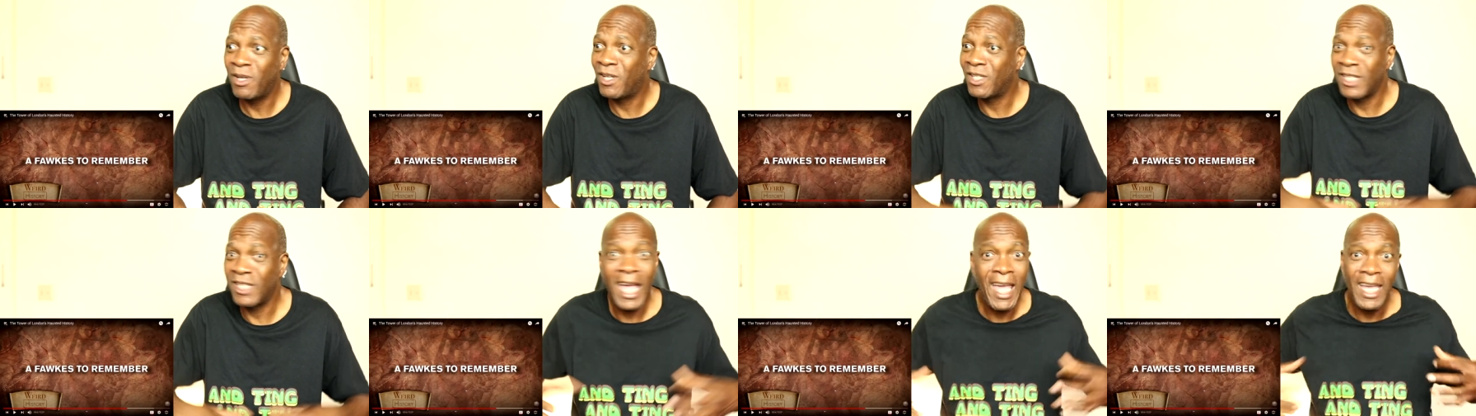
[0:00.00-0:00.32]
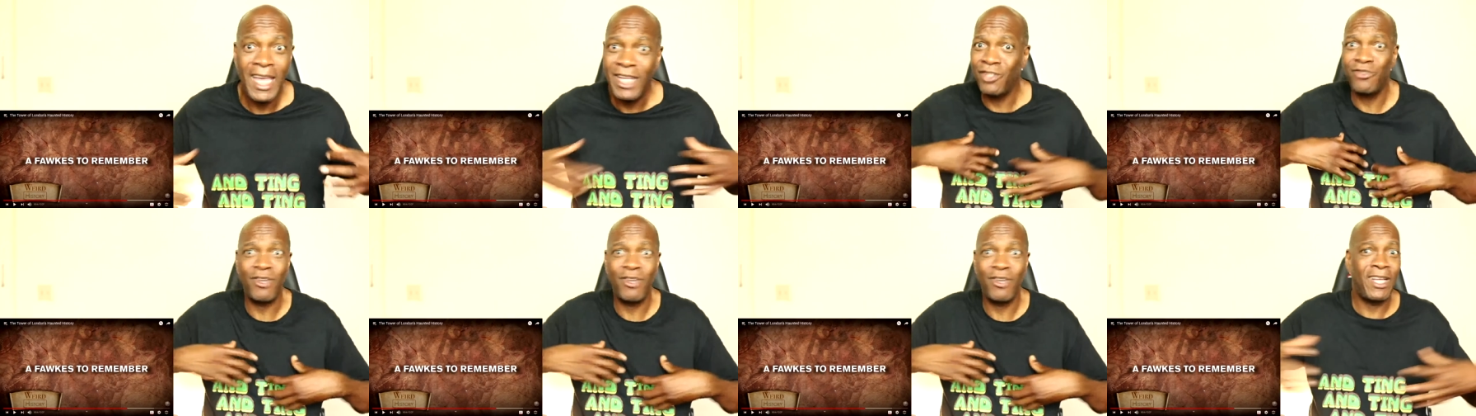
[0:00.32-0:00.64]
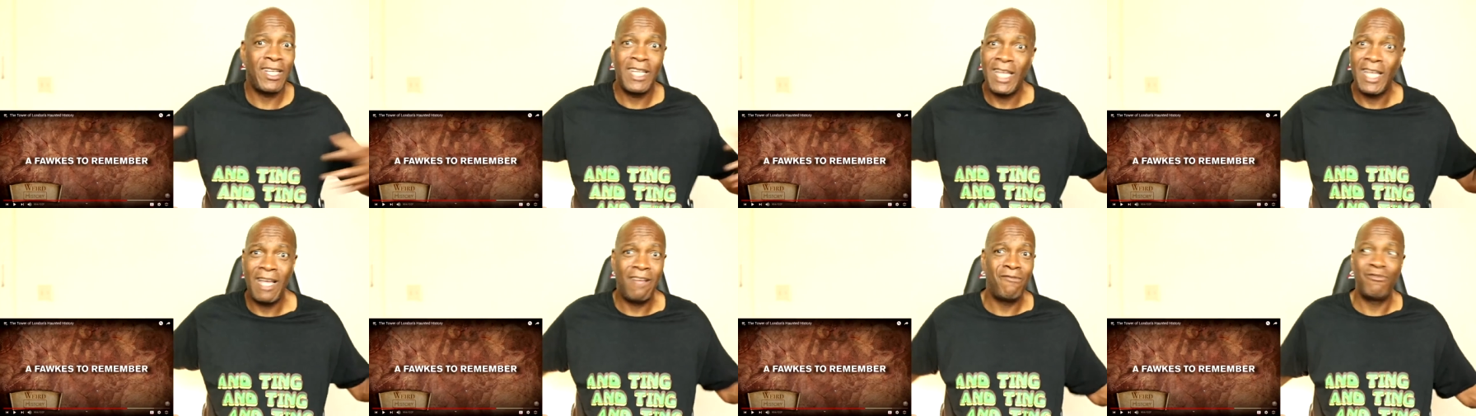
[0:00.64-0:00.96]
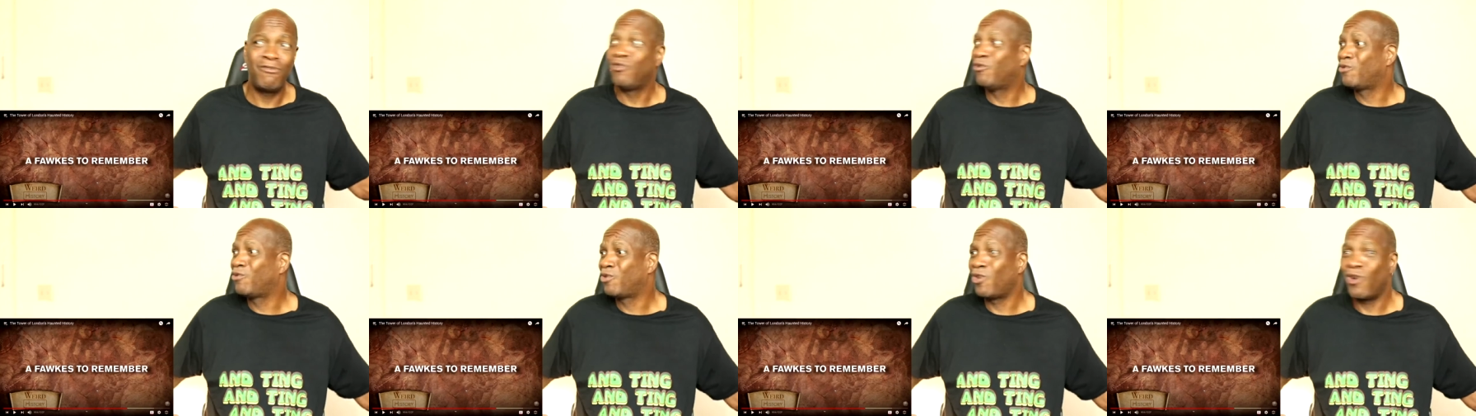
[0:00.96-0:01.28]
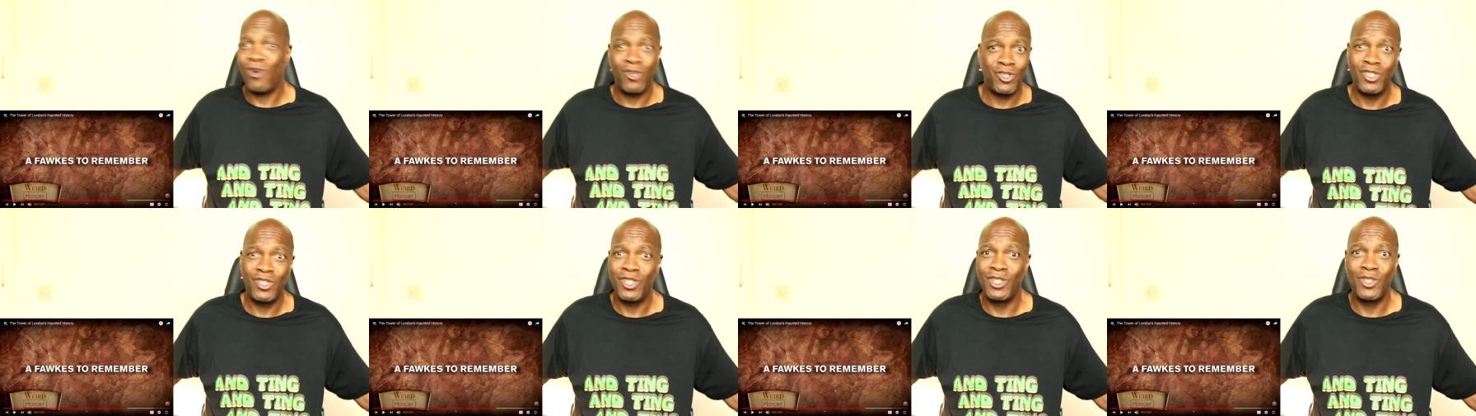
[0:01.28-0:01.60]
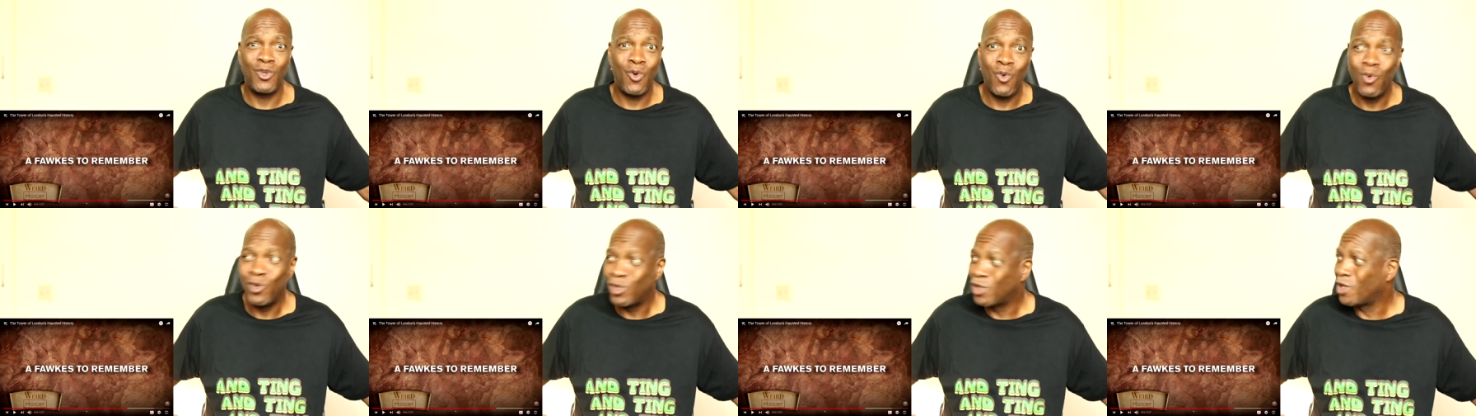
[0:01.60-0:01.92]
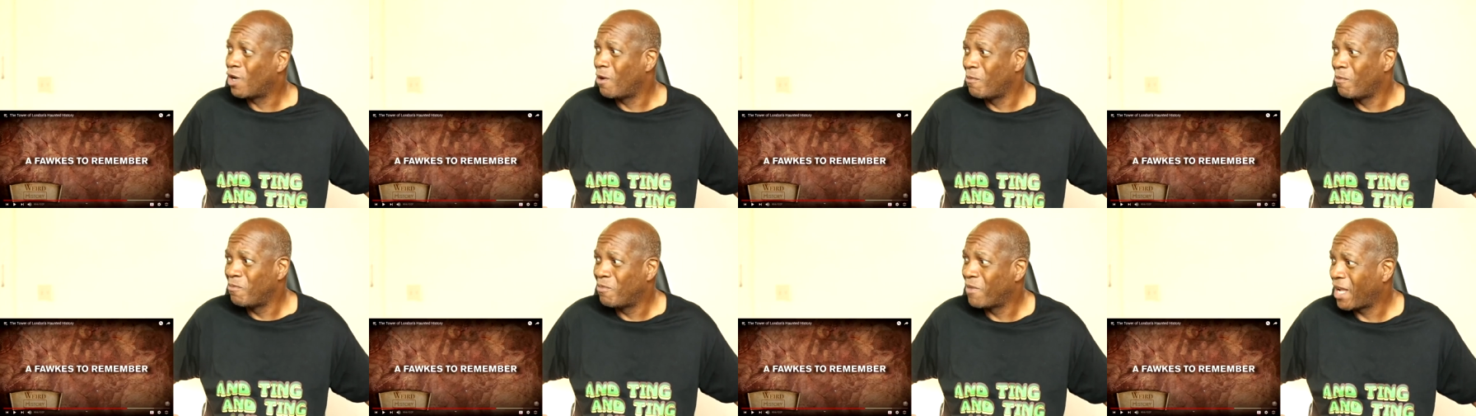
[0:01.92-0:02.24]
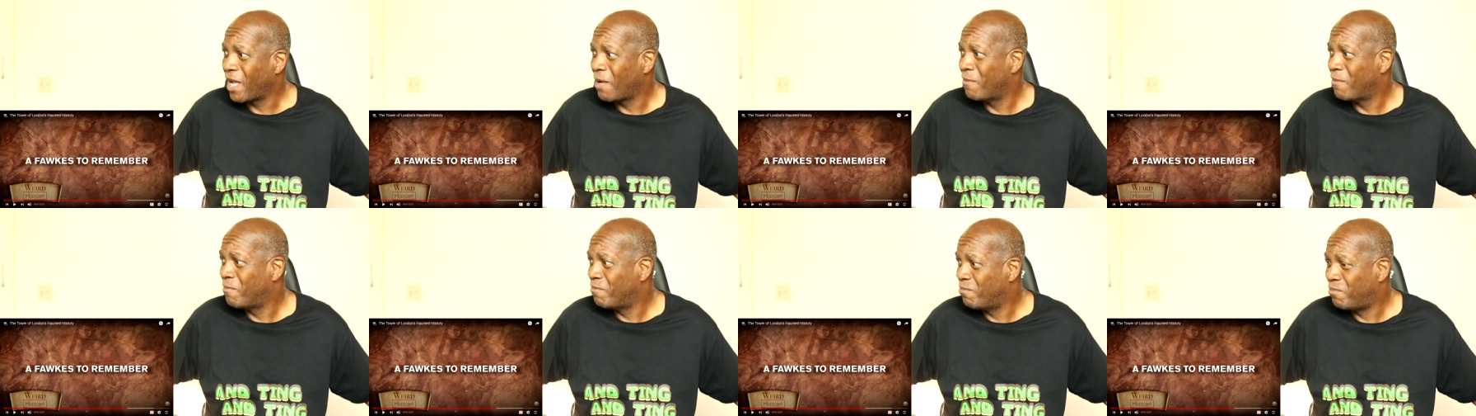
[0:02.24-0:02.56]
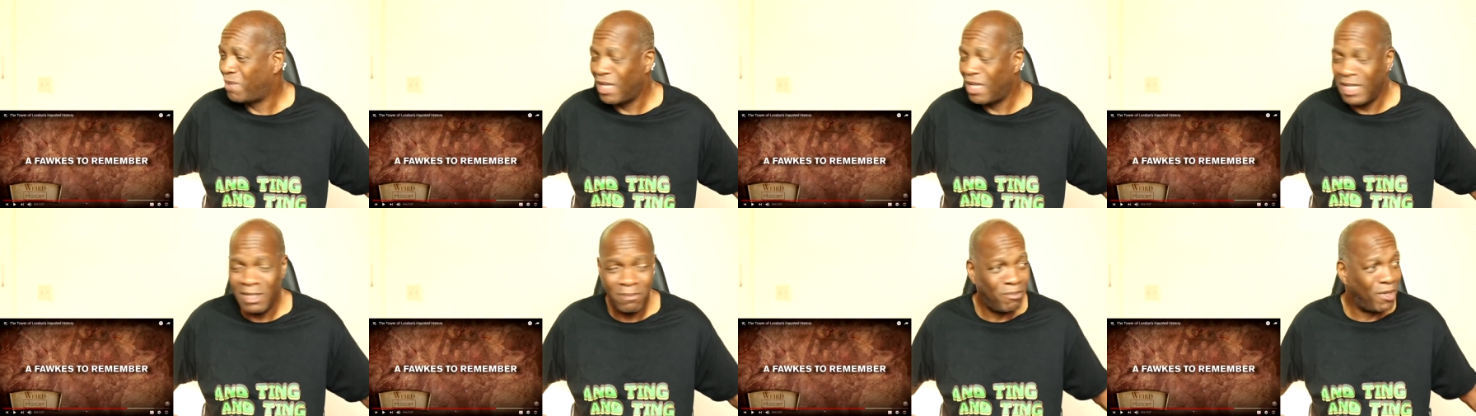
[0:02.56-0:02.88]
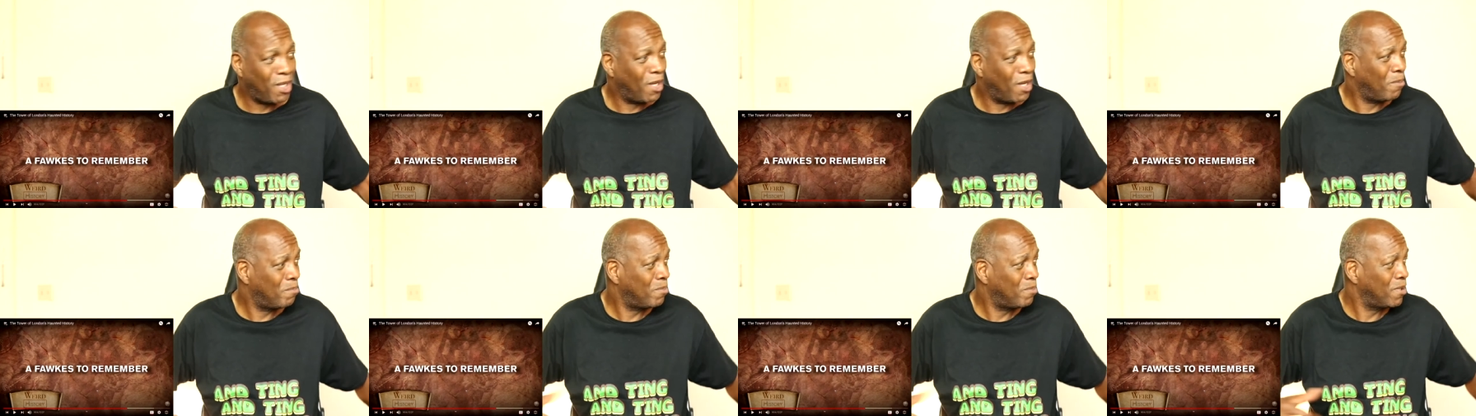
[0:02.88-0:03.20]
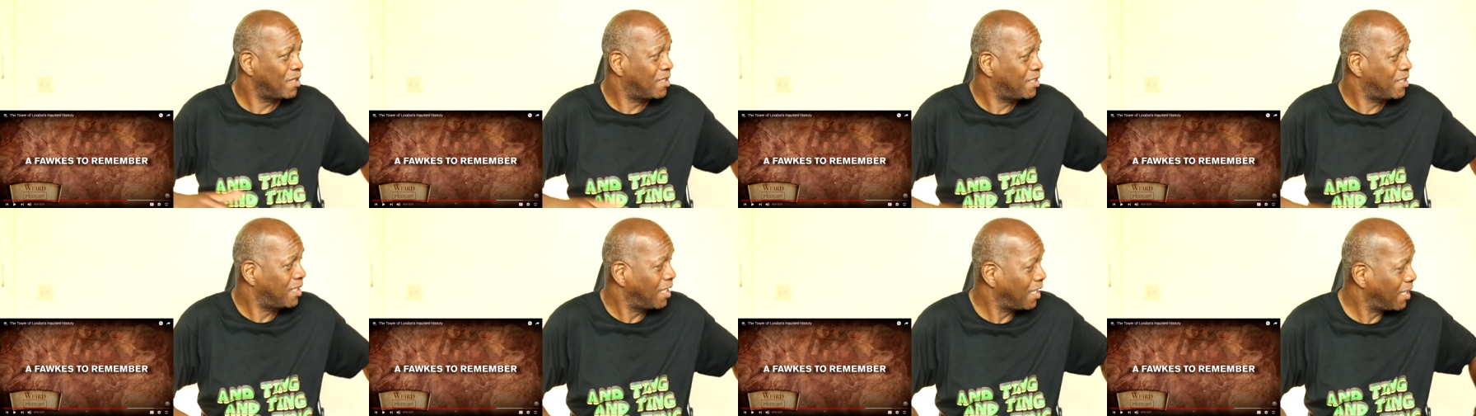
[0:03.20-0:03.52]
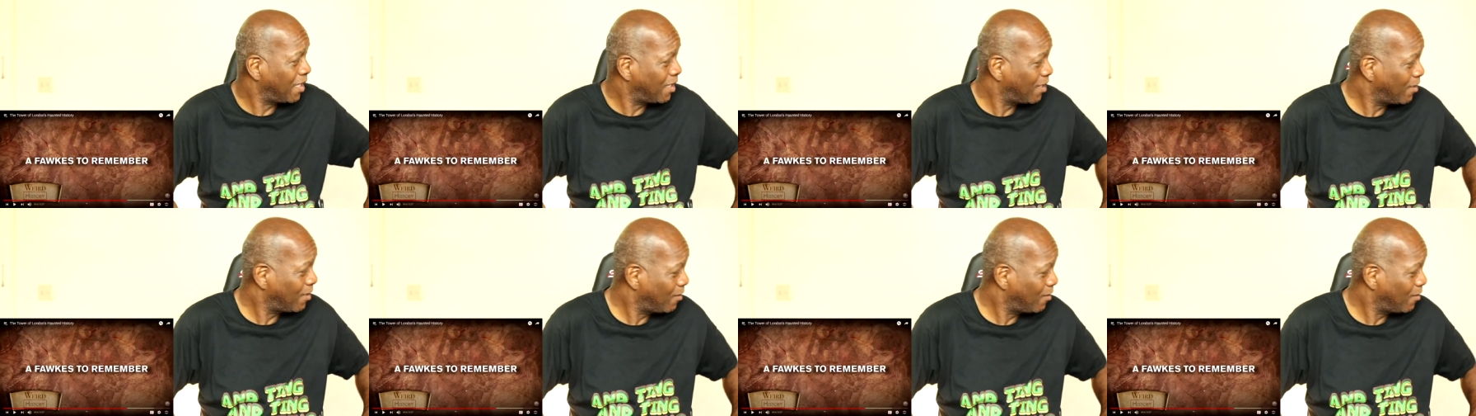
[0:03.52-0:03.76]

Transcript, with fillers: Because I ain't trying to have no tortured ghost come look and beat me up and thing,